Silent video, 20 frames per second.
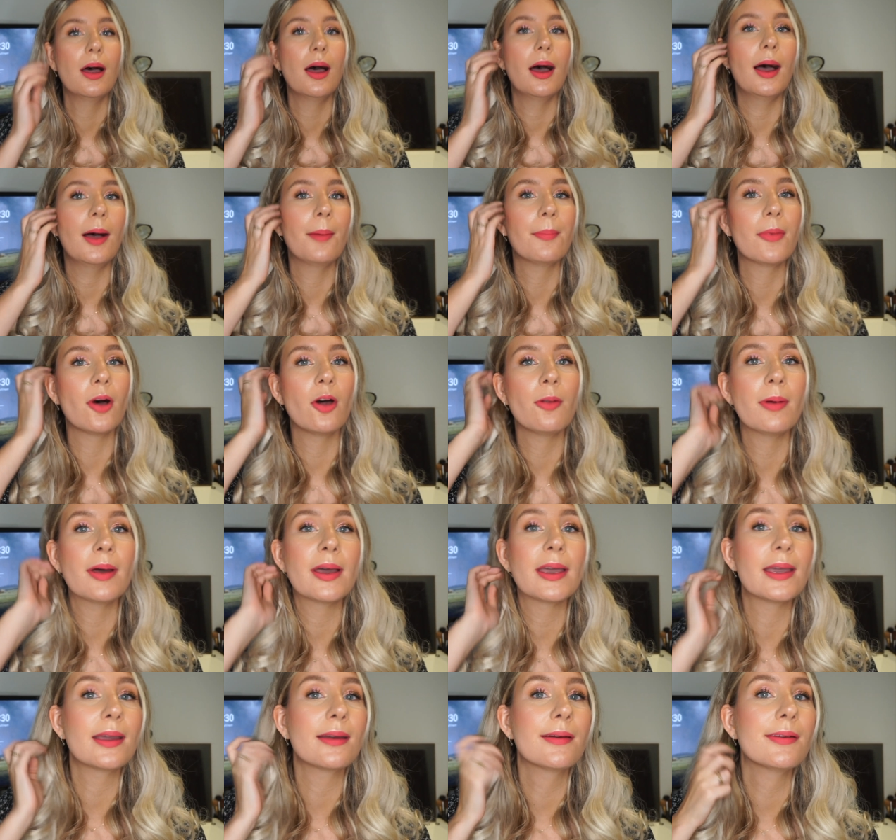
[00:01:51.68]
And um, on
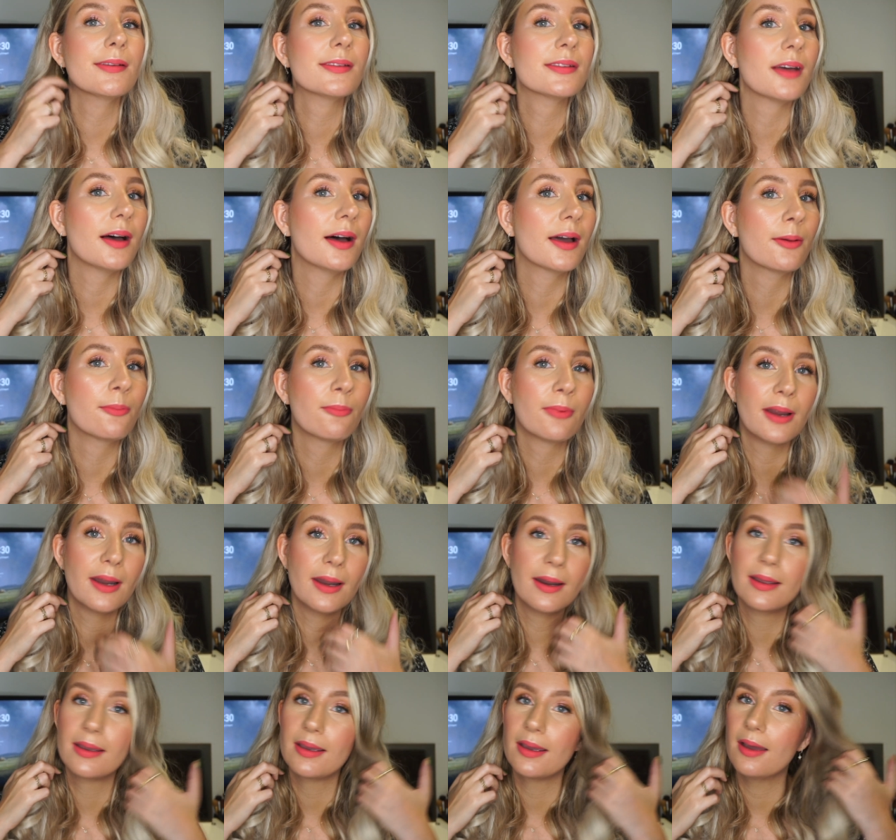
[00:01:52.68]
my ears, I'm
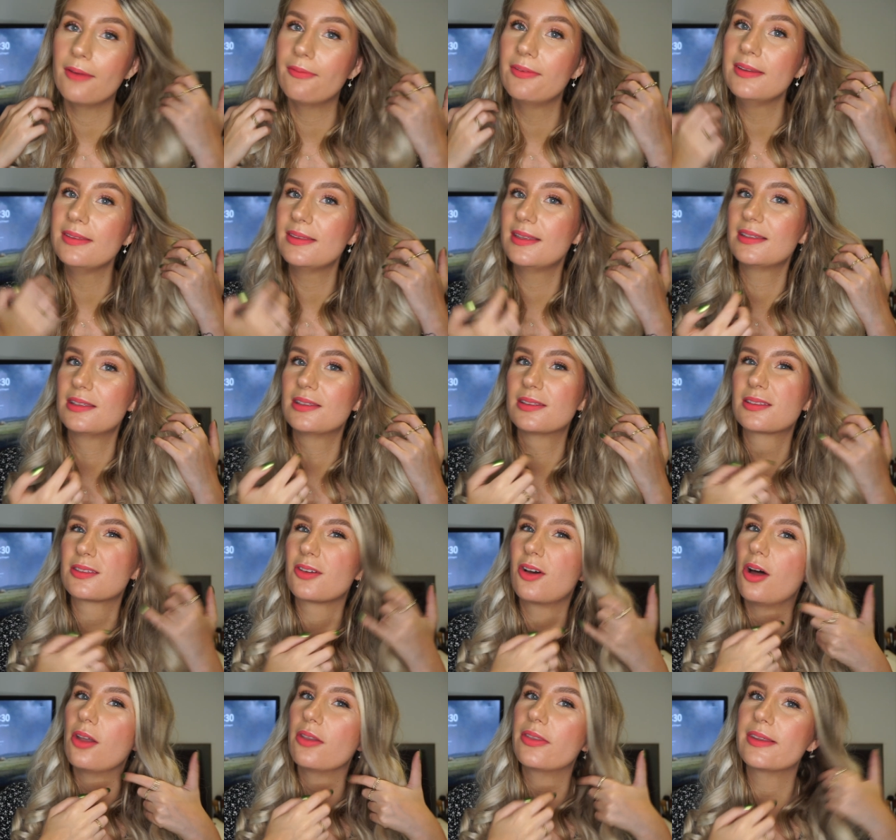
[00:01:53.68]
wearing, I think this is
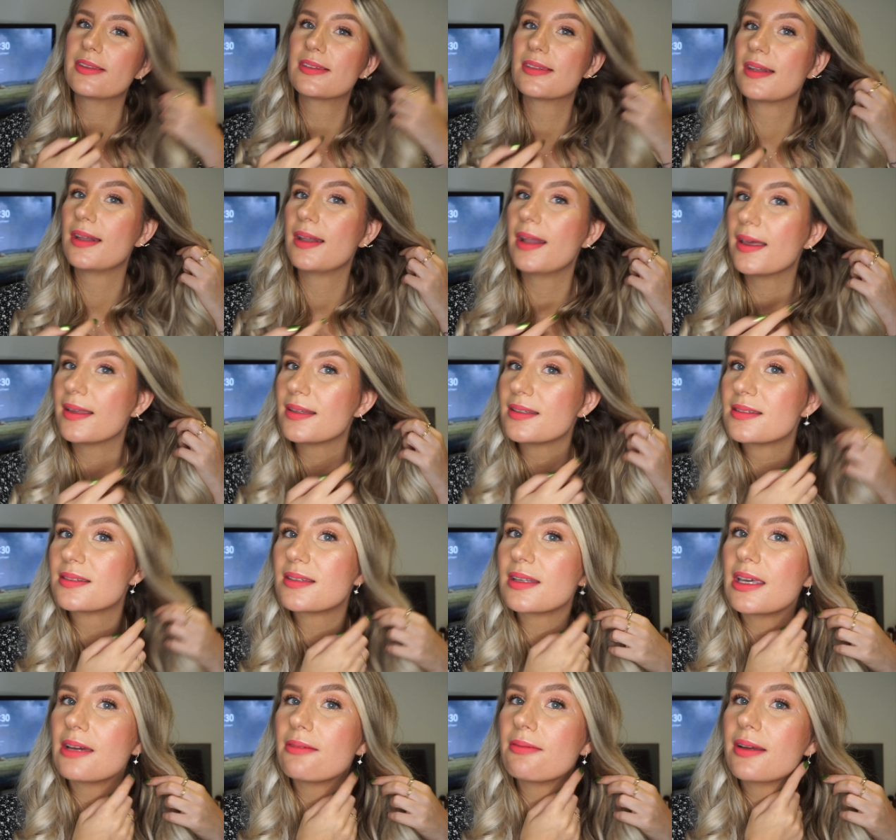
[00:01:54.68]
called the Celeste
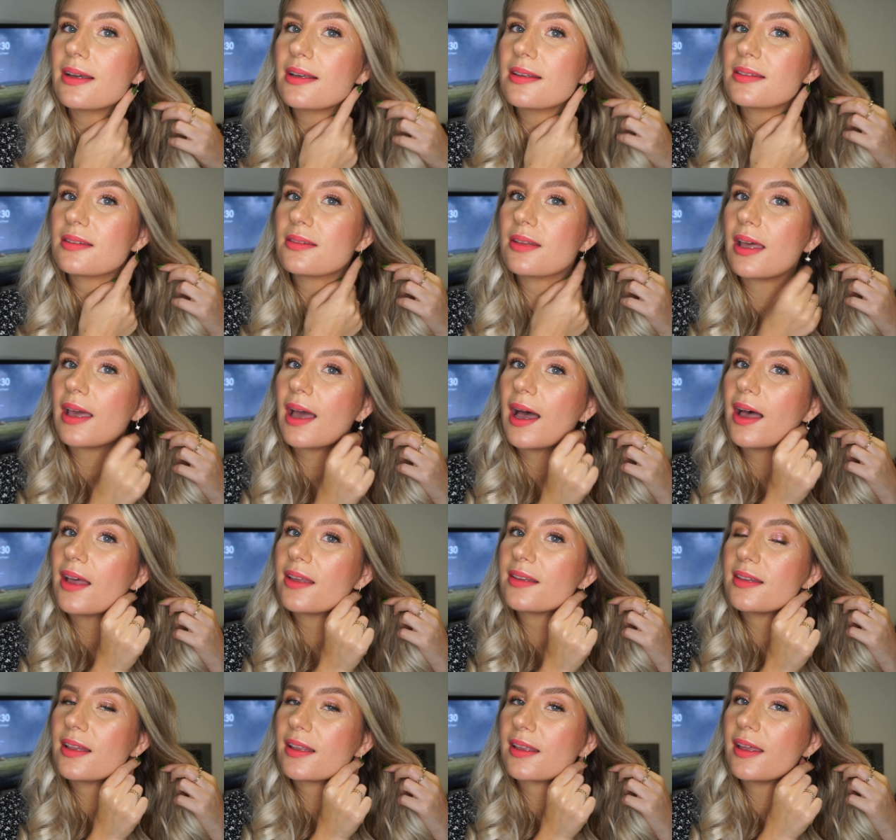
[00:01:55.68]
earrings. It
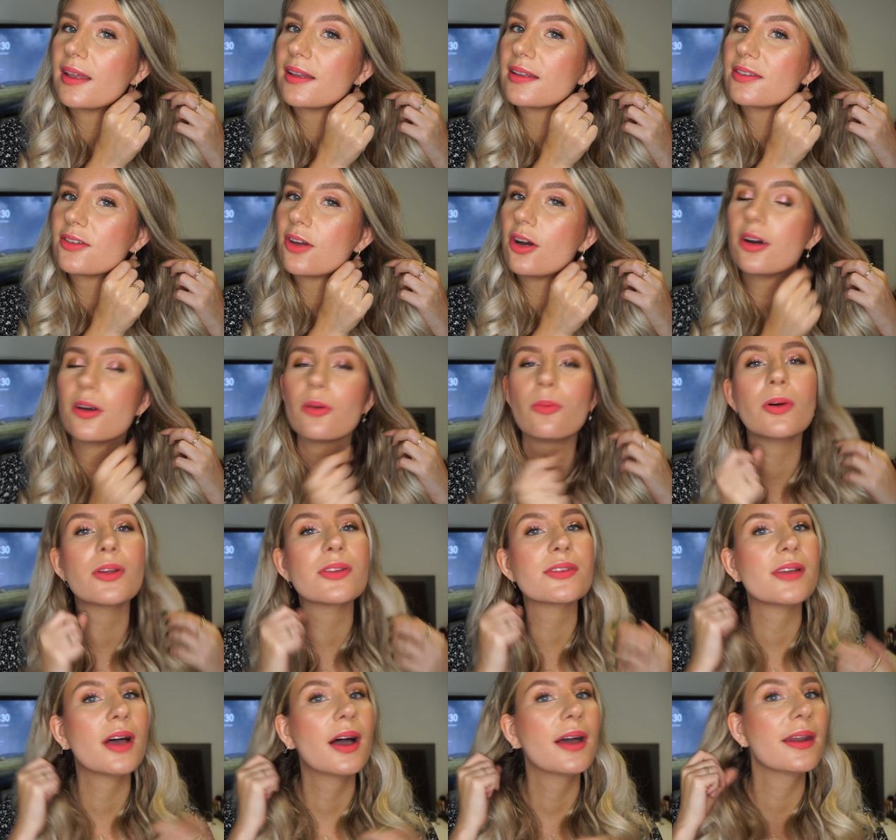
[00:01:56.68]
has like a star on one
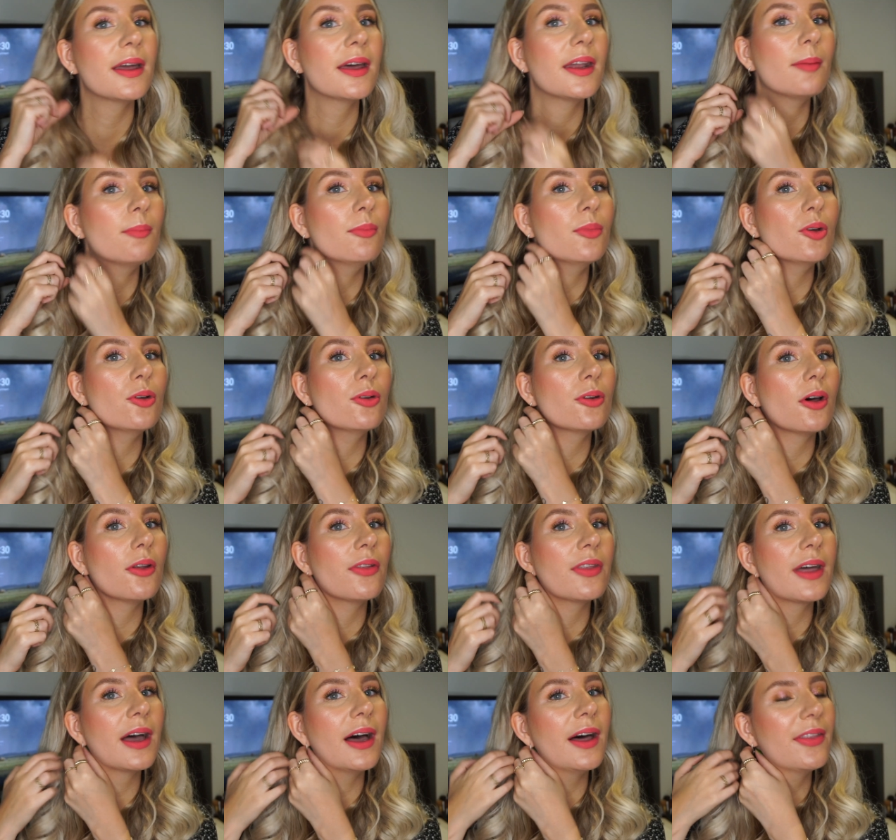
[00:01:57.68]
side and a moon
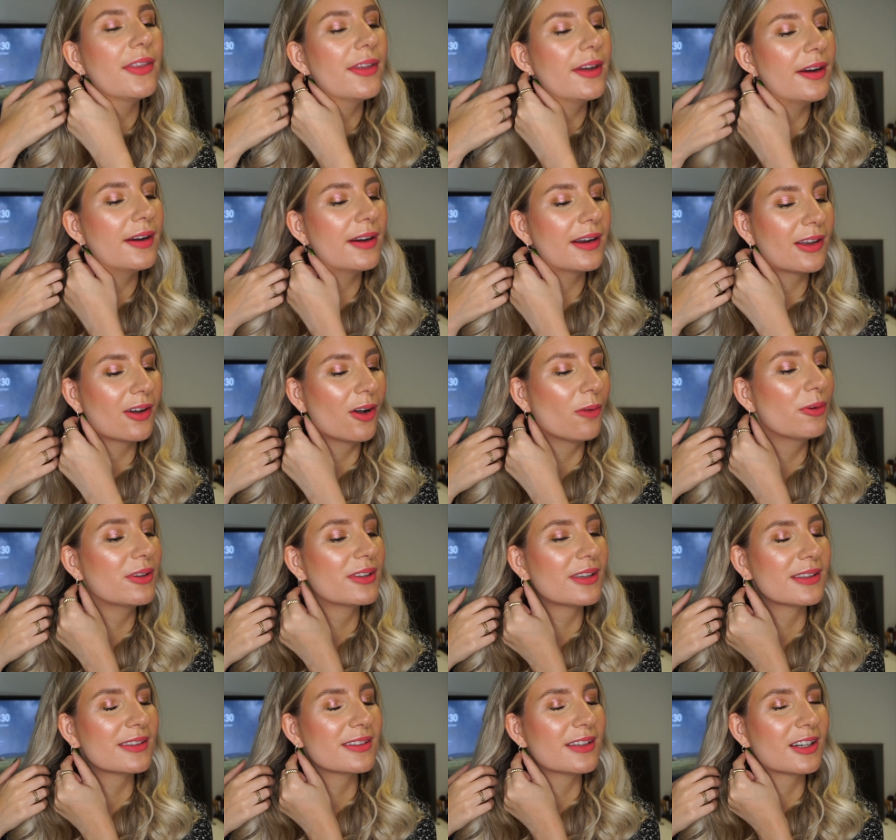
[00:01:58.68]
on the other. It always
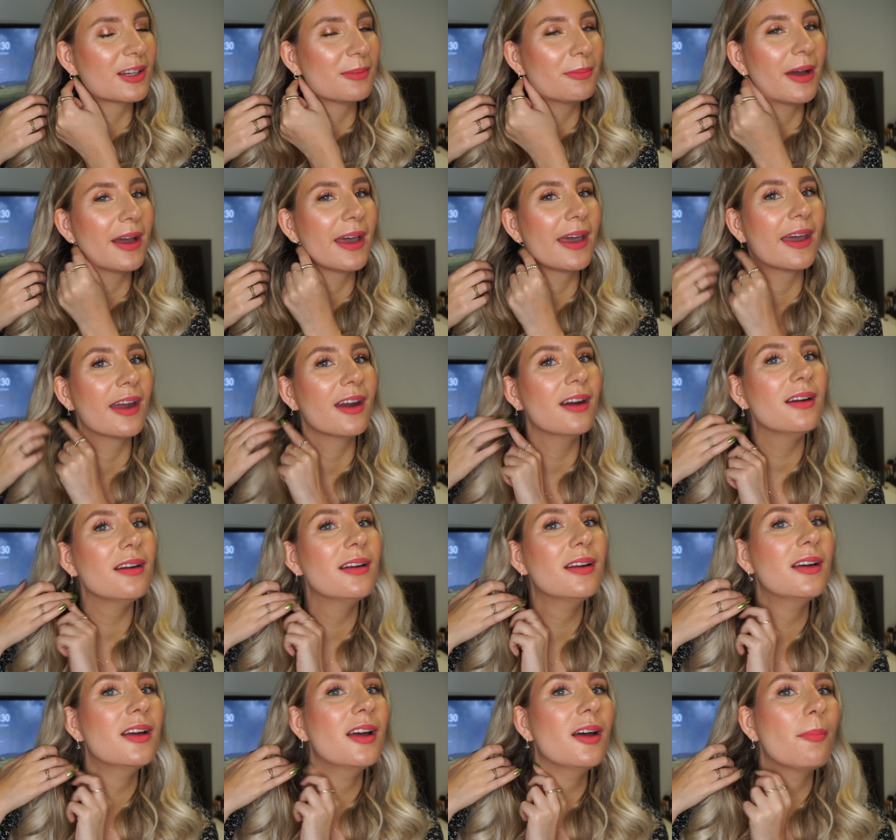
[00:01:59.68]
gets stuck in my hair.
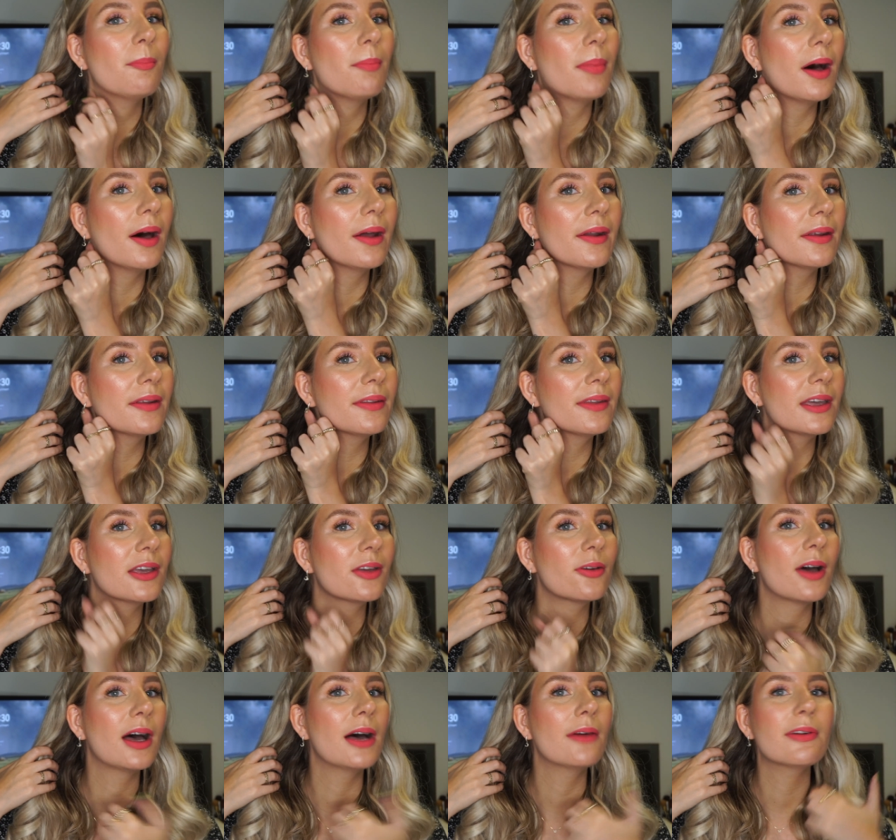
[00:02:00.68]
But there
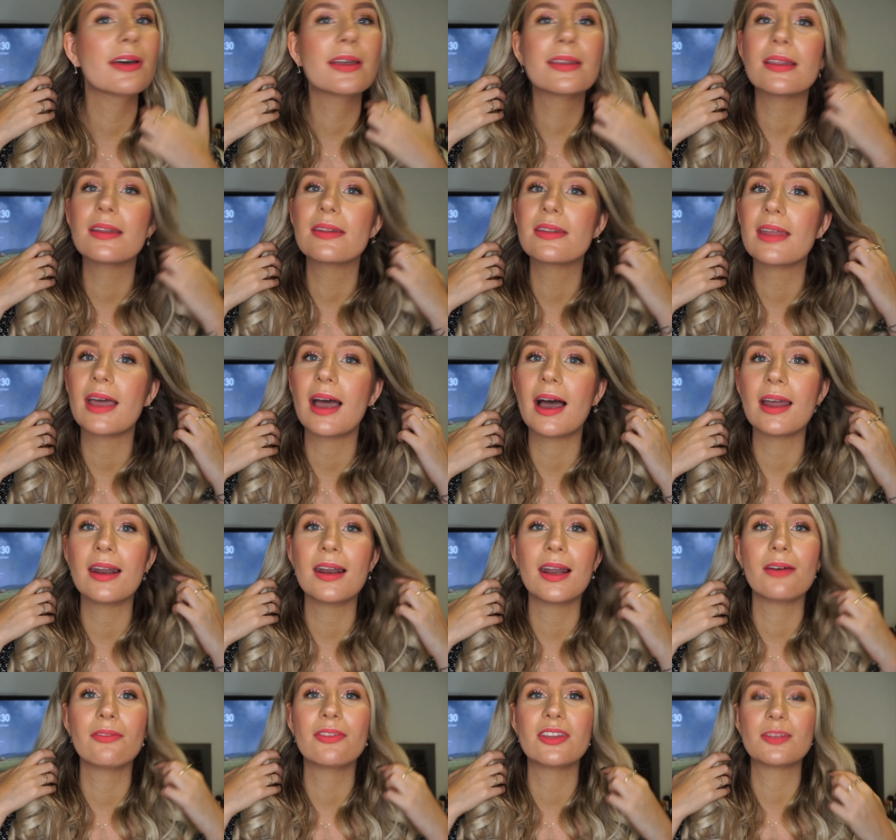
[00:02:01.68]
you have it. The, I
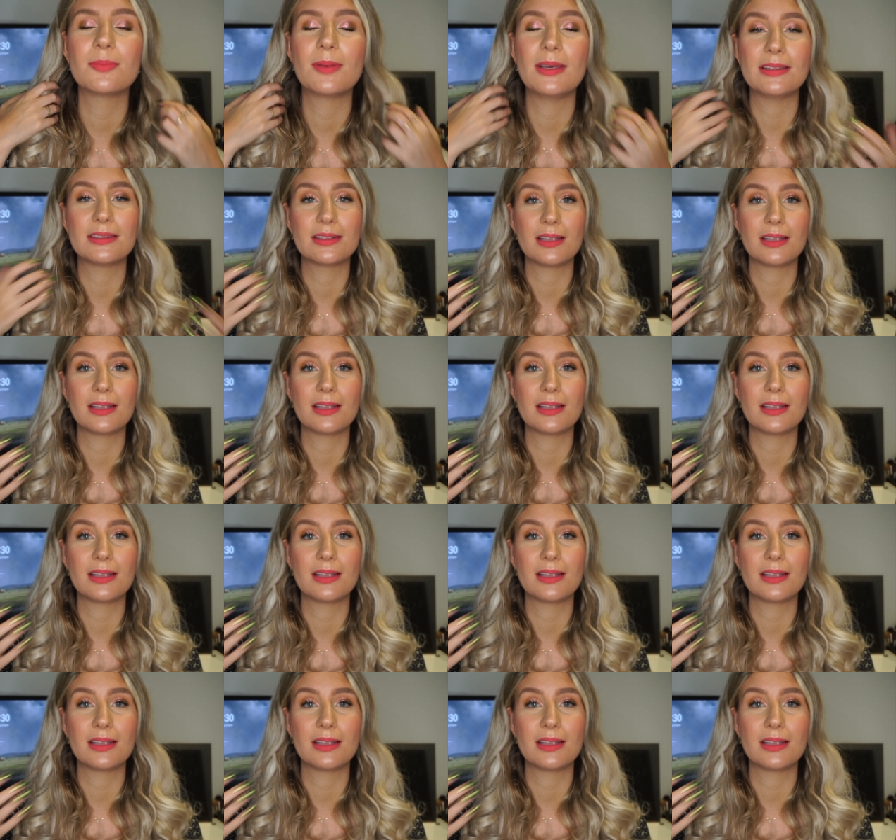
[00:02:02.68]
love this piece.